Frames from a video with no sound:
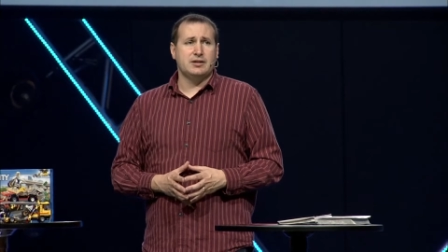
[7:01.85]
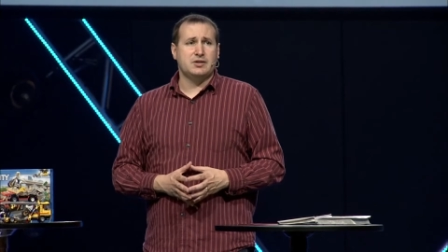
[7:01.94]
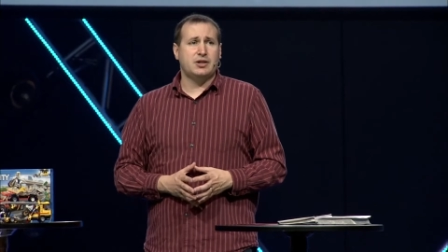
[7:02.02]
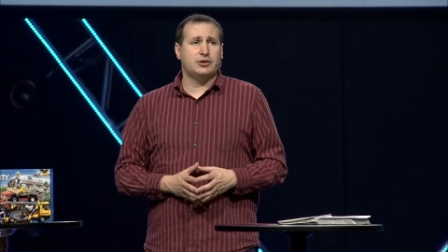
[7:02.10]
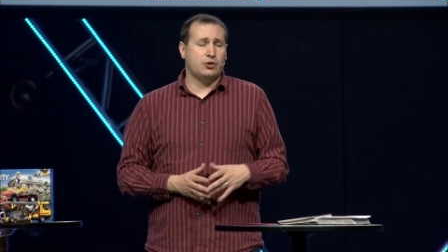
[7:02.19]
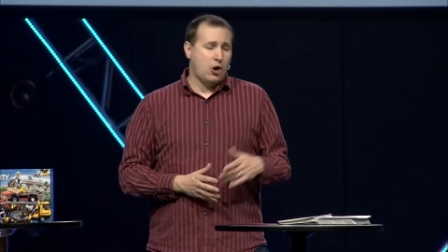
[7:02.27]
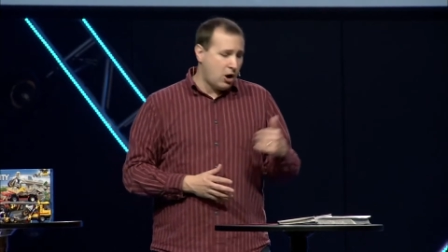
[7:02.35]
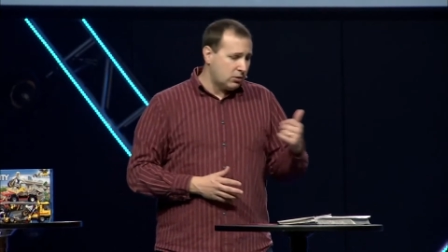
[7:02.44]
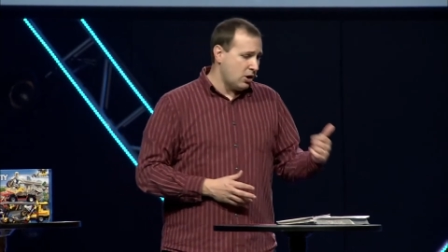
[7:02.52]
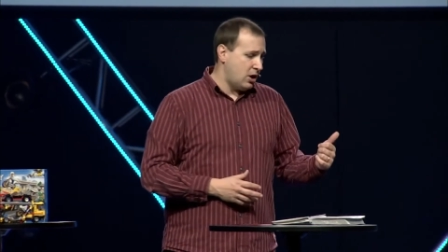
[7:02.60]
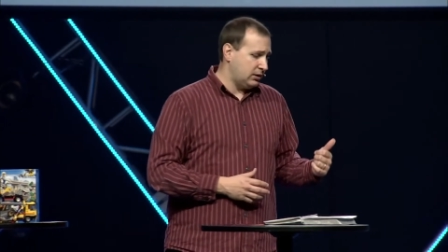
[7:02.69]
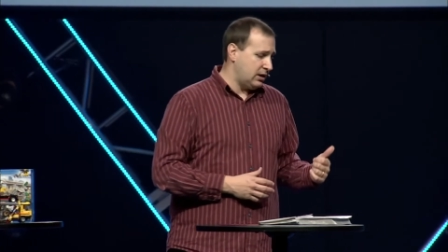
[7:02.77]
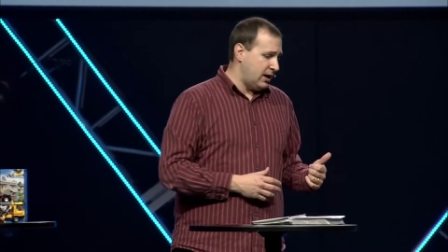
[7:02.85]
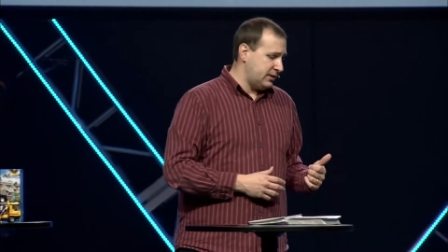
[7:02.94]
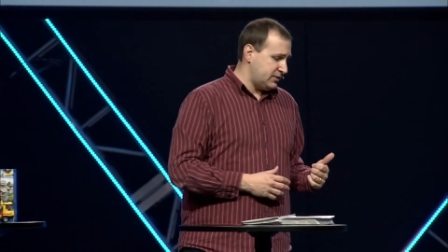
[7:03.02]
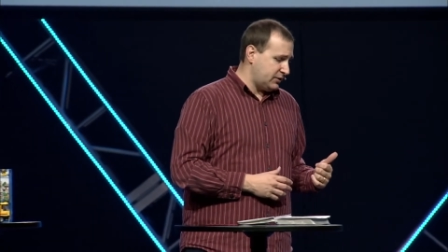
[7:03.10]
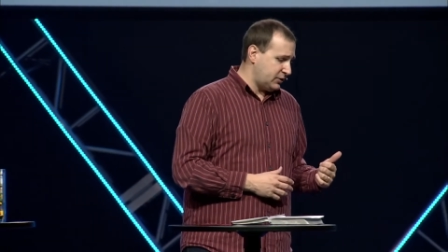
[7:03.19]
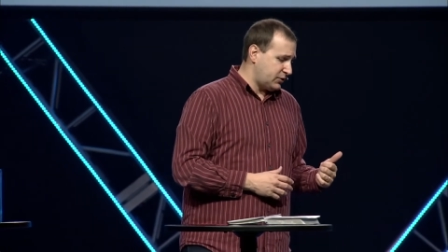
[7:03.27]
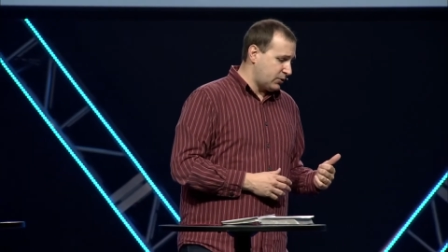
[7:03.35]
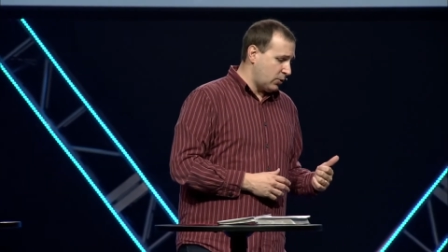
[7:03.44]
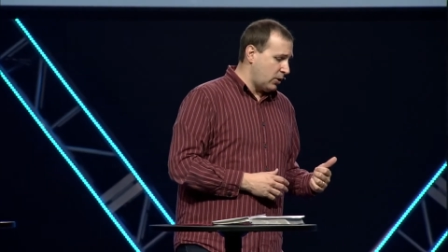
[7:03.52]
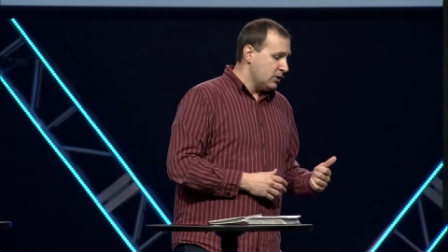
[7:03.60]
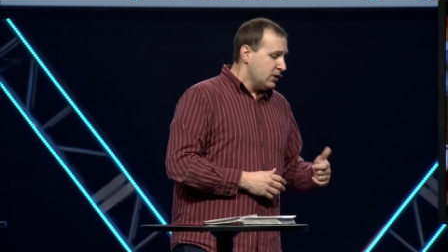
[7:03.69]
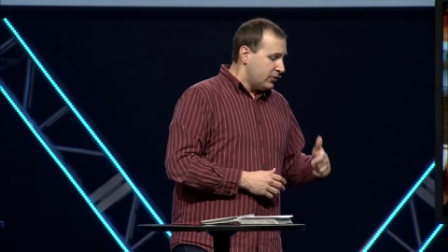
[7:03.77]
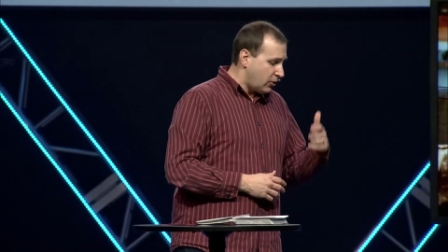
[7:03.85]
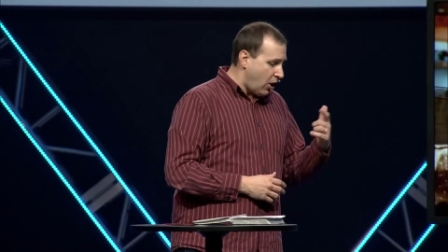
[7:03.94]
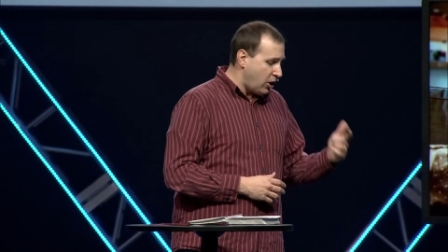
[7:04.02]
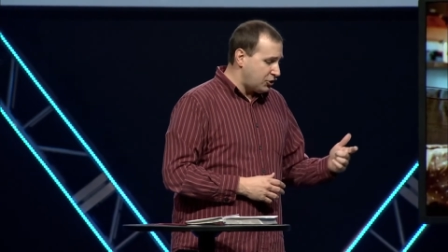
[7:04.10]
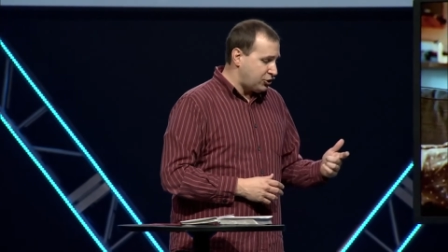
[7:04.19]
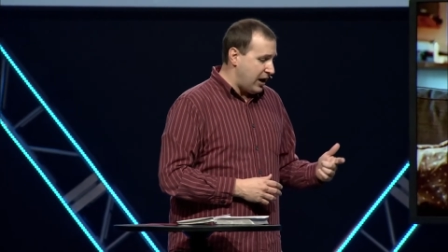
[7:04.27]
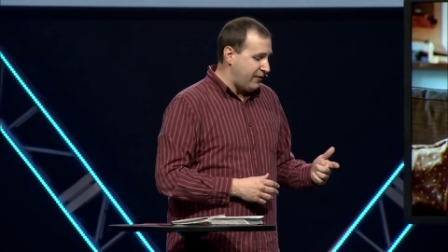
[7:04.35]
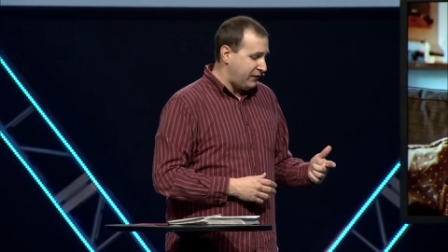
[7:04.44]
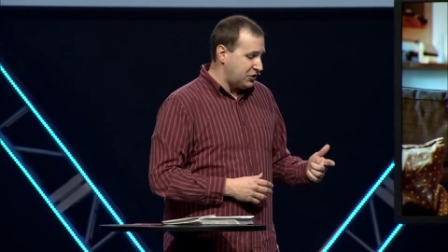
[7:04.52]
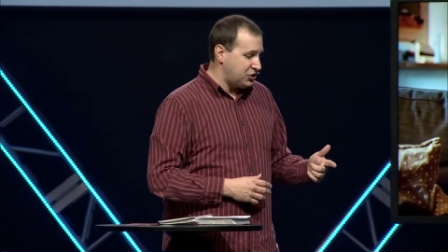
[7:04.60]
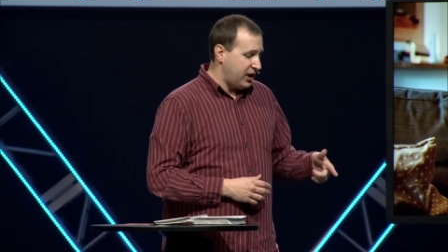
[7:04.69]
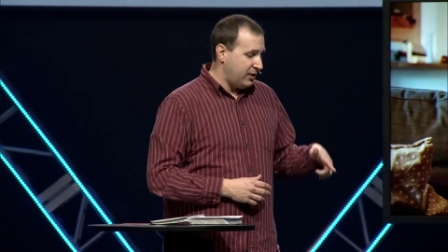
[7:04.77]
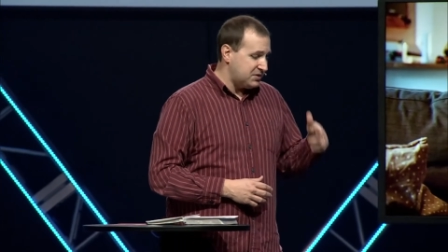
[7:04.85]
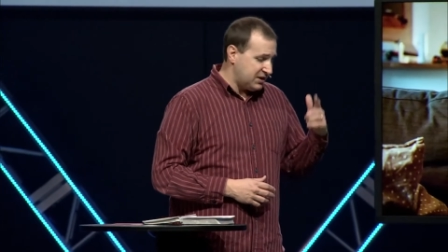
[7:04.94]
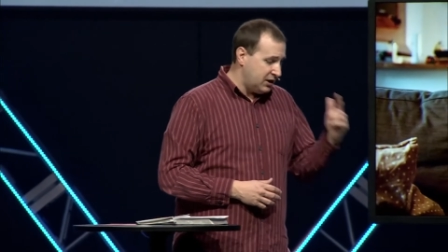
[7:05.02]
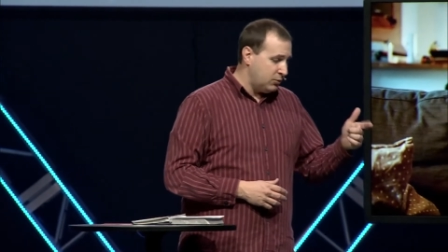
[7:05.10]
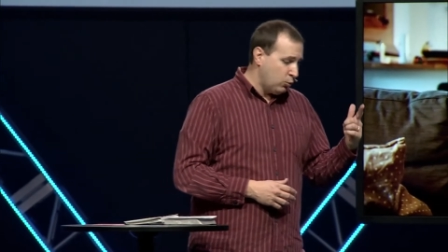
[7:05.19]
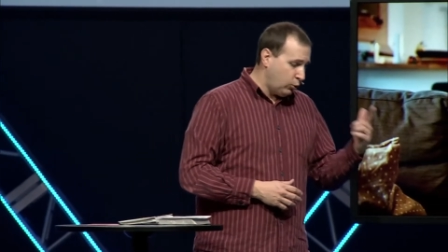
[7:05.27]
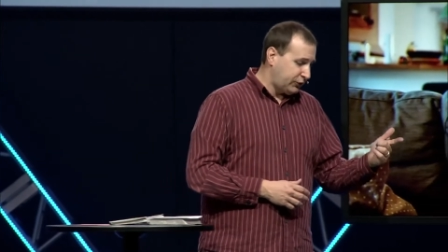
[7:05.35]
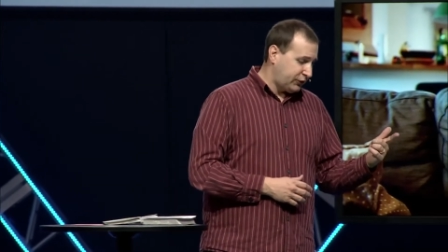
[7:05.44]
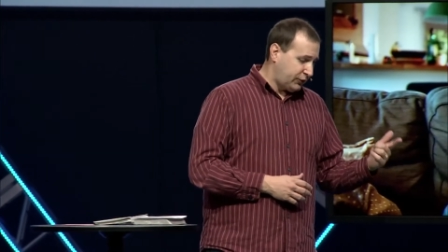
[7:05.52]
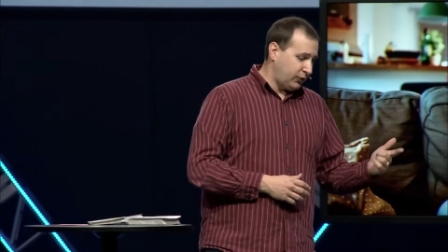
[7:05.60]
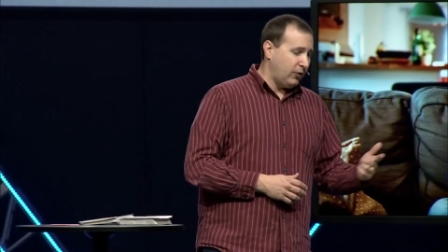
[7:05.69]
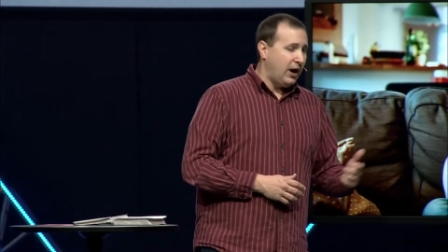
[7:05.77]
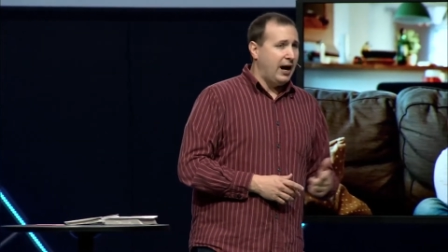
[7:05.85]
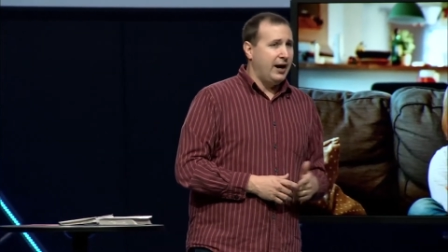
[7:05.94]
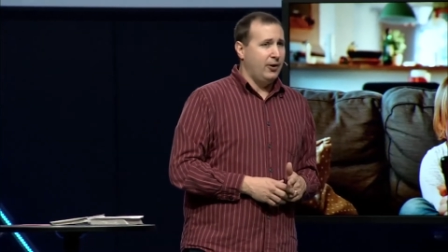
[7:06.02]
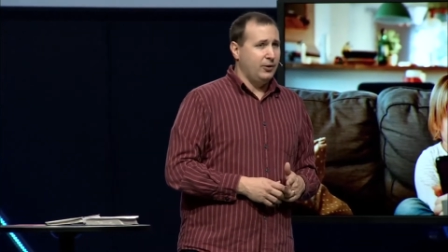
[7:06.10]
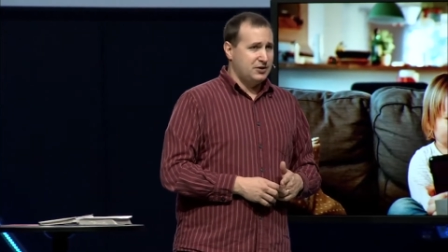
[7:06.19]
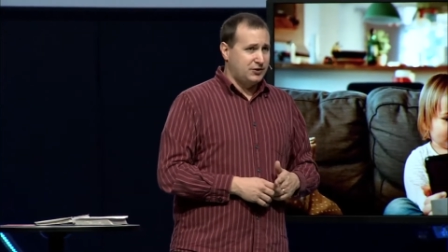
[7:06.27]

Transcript: is that there are long lines at the store? There are traffic jams in Wooster, Ohio at